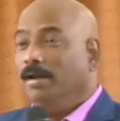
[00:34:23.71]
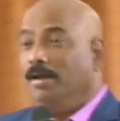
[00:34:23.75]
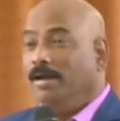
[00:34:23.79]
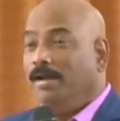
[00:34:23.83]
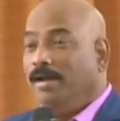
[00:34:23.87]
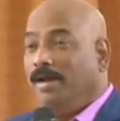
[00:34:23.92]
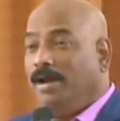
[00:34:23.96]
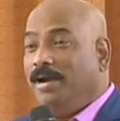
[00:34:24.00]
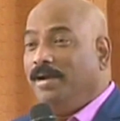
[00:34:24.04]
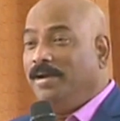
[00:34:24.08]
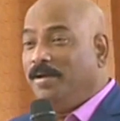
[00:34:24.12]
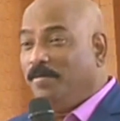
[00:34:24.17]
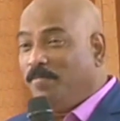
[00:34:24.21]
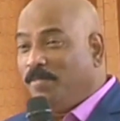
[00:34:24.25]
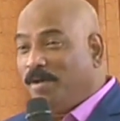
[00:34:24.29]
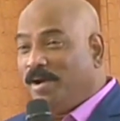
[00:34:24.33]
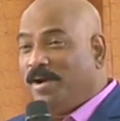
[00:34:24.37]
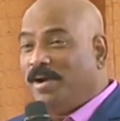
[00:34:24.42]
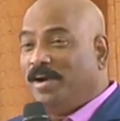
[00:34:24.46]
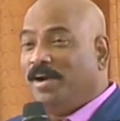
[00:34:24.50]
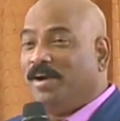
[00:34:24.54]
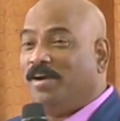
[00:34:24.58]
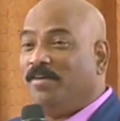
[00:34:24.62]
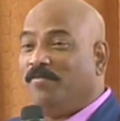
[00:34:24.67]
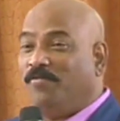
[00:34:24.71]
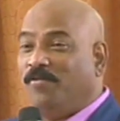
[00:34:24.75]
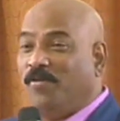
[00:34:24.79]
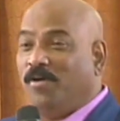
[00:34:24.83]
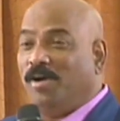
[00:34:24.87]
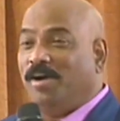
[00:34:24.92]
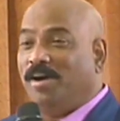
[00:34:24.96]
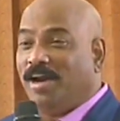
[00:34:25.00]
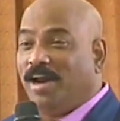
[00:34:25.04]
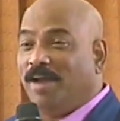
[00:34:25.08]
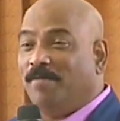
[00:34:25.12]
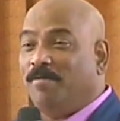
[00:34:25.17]
He interpreted the
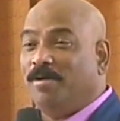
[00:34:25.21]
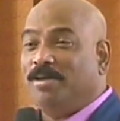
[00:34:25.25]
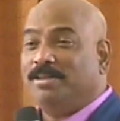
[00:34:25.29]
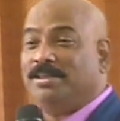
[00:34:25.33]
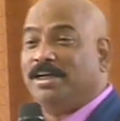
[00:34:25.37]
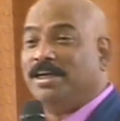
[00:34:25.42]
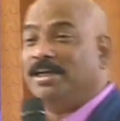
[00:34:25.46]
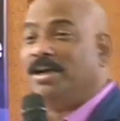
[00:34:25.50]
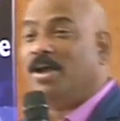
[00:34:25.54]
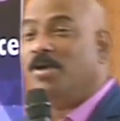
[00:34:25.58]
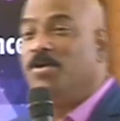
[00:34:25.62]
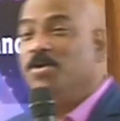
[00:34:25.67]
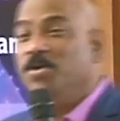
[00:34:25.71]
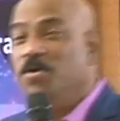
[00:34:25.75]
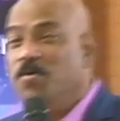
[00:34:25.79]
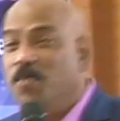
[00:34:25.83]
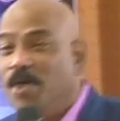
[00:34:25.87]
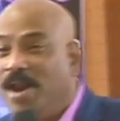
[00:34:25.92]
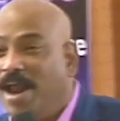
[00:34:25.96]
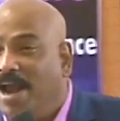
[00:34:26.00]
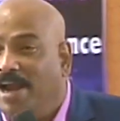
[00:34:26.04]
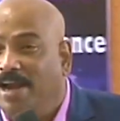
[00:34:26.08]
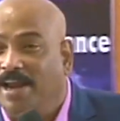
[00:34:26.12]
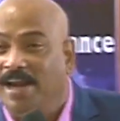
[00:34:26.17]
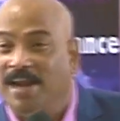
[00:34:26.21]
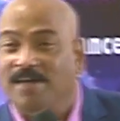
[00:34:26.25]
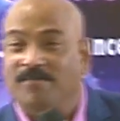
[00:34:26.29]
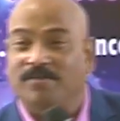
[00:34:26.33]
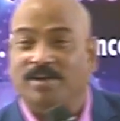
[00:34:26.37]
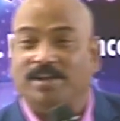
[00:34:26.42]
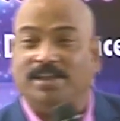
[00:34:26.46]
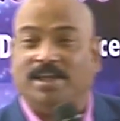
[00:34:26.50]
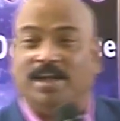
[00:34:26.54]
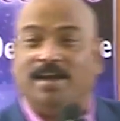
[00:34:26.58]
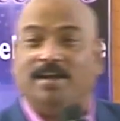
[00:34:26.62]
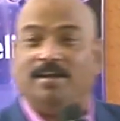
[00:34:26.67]
full dream. He said, Now you will handle
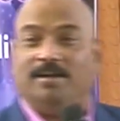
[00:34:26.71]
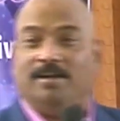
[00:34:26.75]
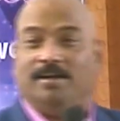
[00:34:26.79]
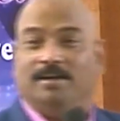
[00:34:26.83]
everything.